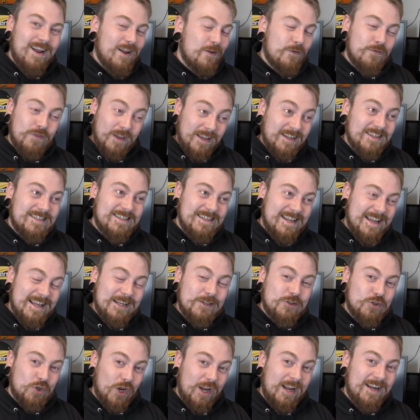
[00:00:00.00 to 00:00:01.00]
Things need to
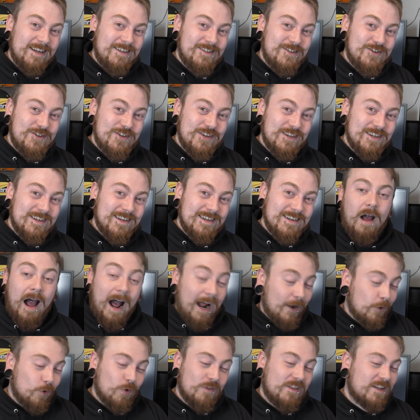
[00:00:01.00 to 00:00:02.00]
change.
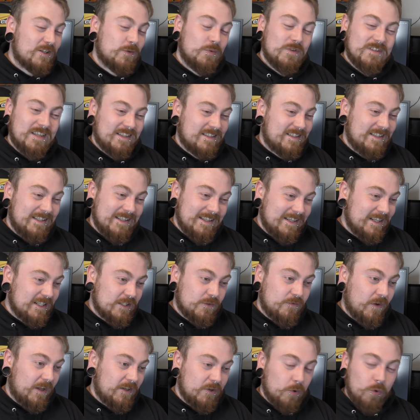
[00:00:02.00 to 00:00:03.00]
I know this was a serious
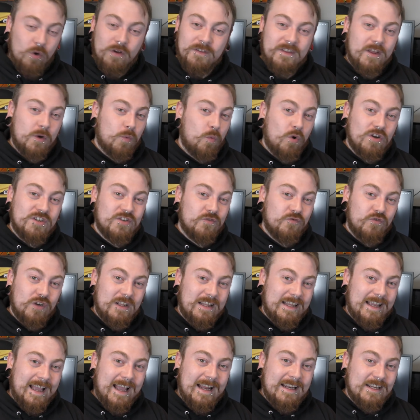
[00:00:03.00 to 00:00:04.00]
video and there wasn't
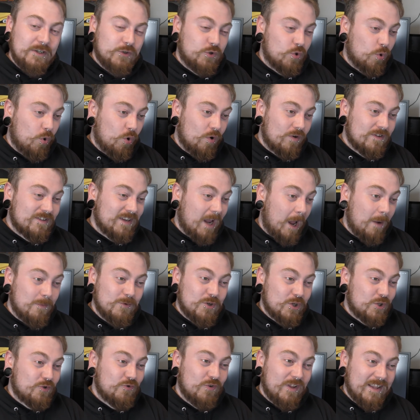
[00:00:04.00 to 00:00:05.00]
really any jokes. I'm
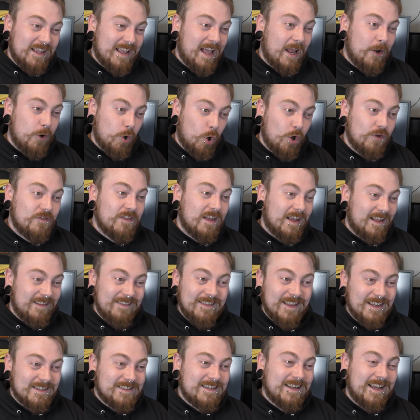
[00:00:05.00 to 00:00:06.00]
just really annoyed that in
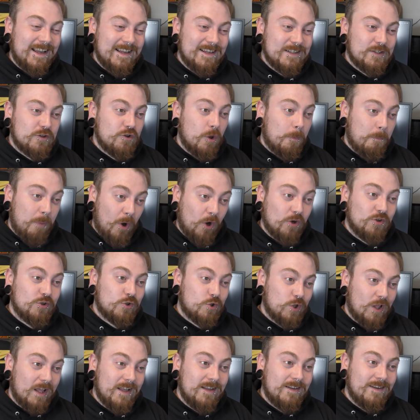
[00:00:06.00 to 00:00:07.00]
this case, the
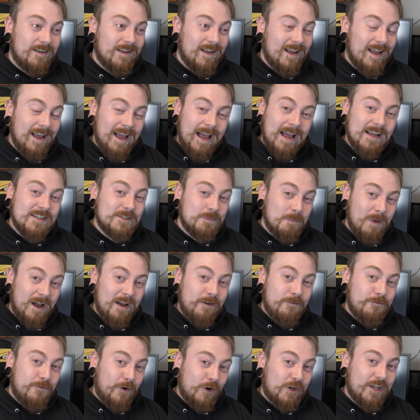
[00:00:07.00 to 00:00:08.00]
punchline is my
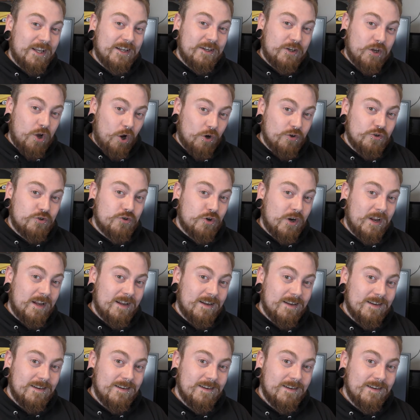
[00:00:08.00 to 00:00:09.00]
fucking country.